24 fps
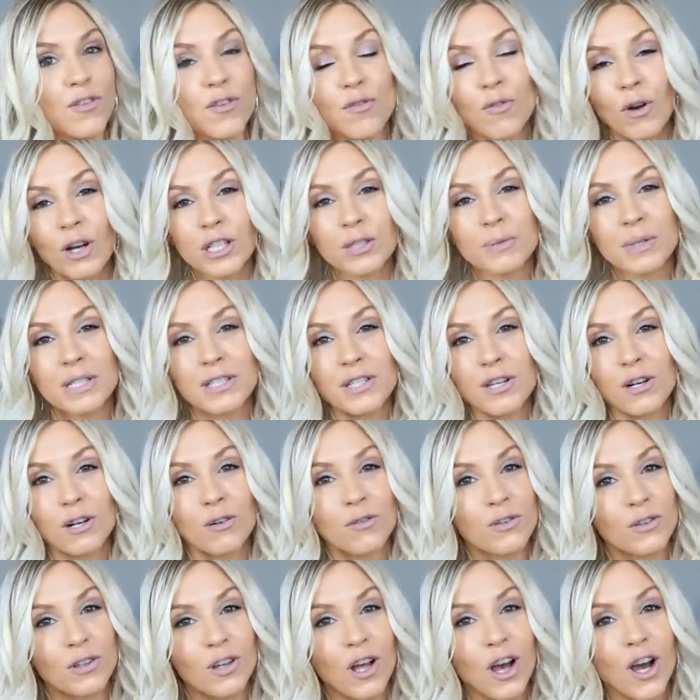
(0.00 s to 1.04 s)
you've watched my channel
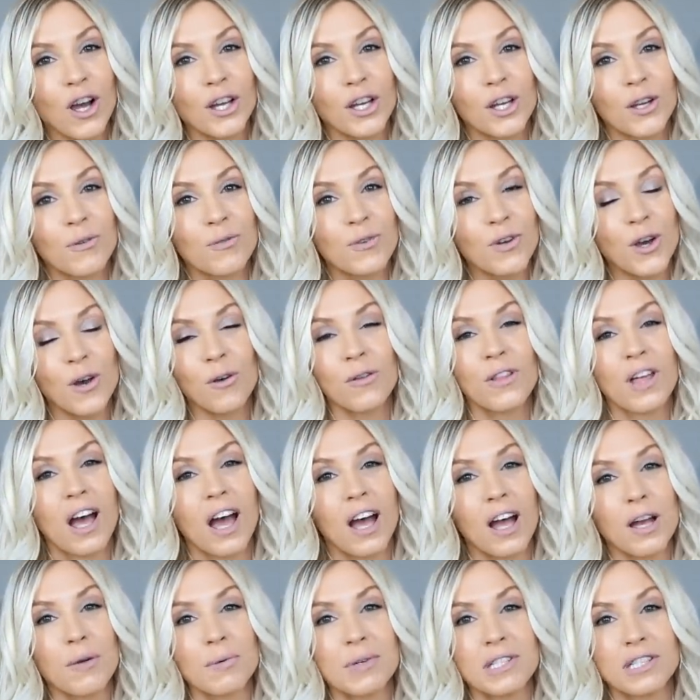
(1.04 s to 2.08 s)
for long, you know that
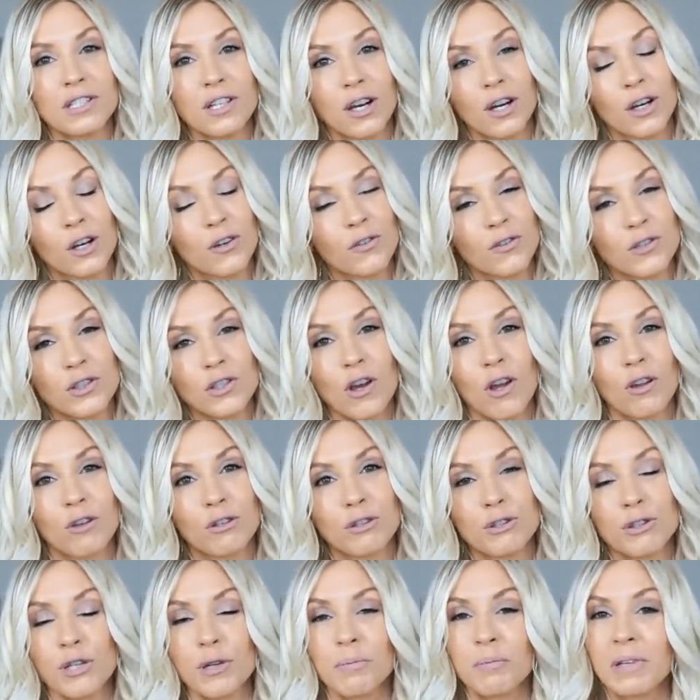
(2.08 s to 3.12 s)
I'm a sucker for Dollar
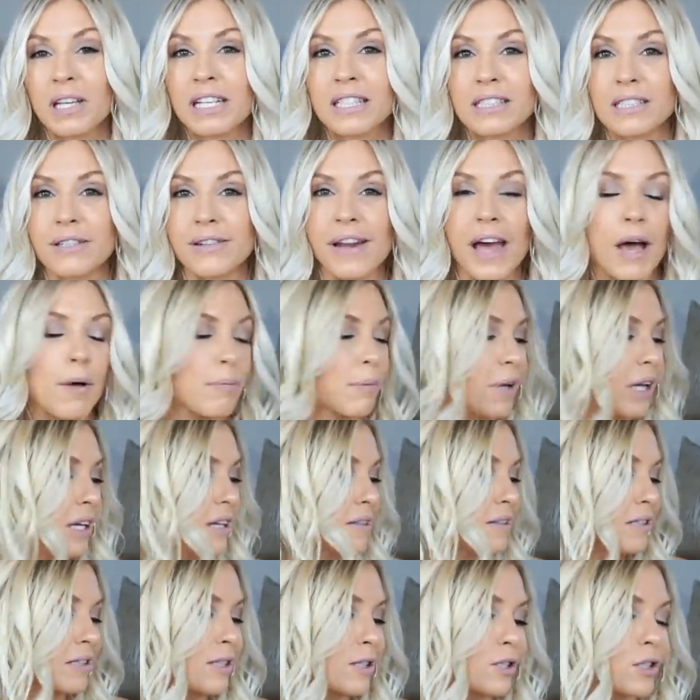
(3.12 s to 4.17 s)
Tree plates and
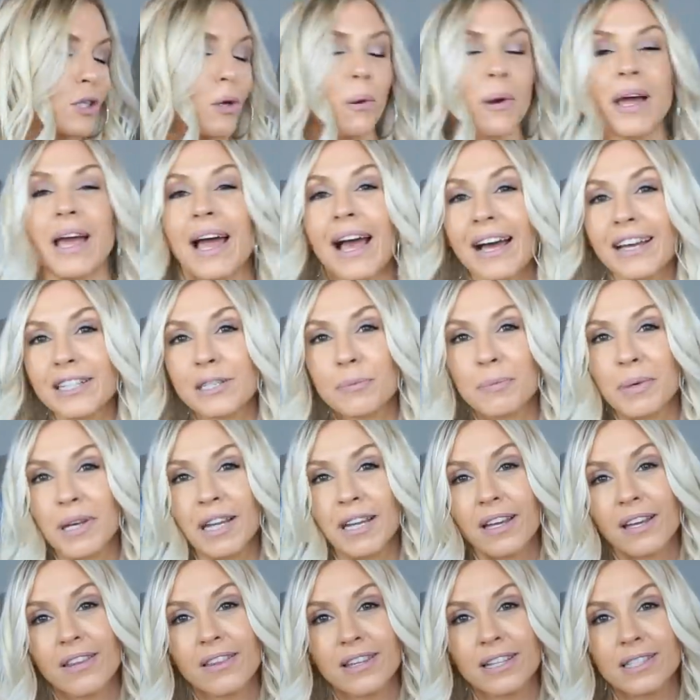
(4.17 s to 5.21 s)
napkins. So I had to
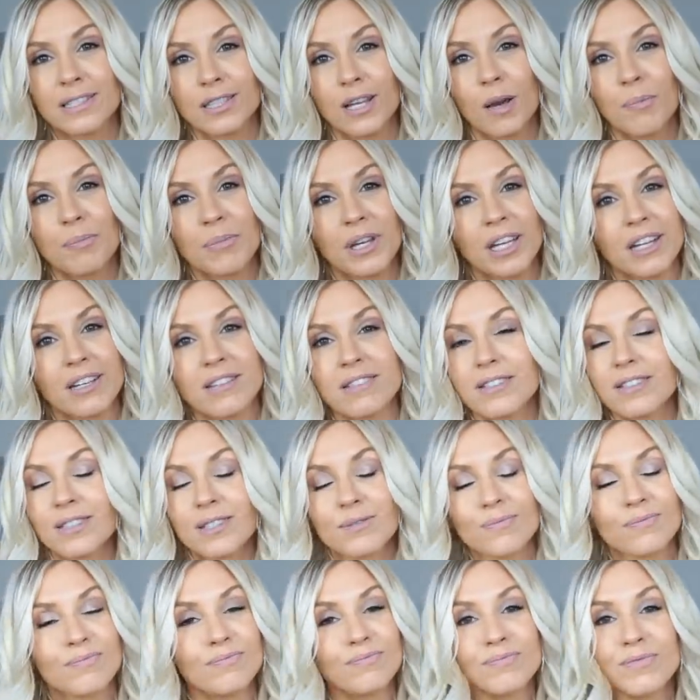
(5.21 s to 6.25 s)
pick these up because
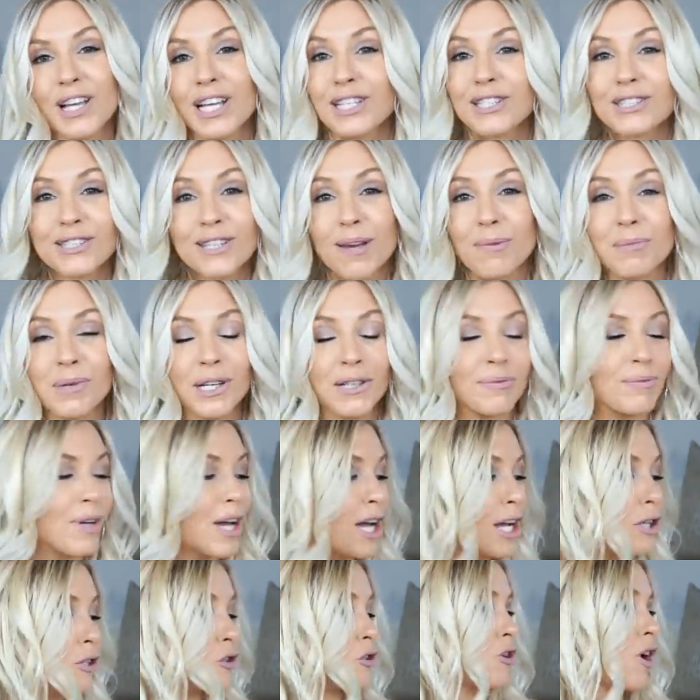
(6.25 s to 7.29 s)
it's summer,
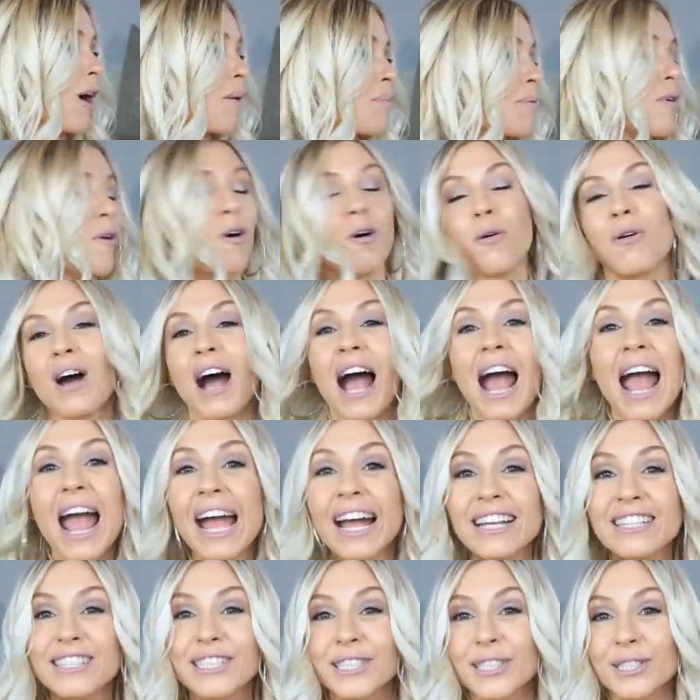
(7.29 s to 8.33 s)
it's tropical. I
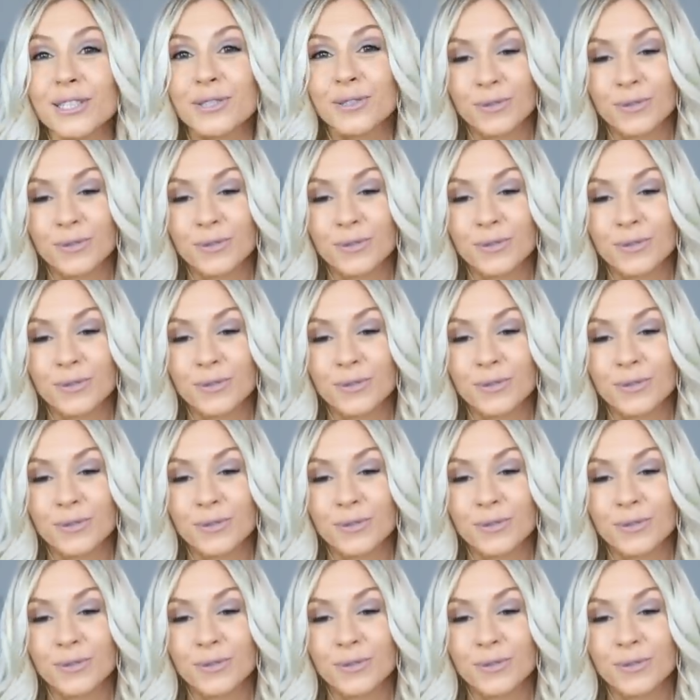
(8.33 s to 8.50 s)
had to.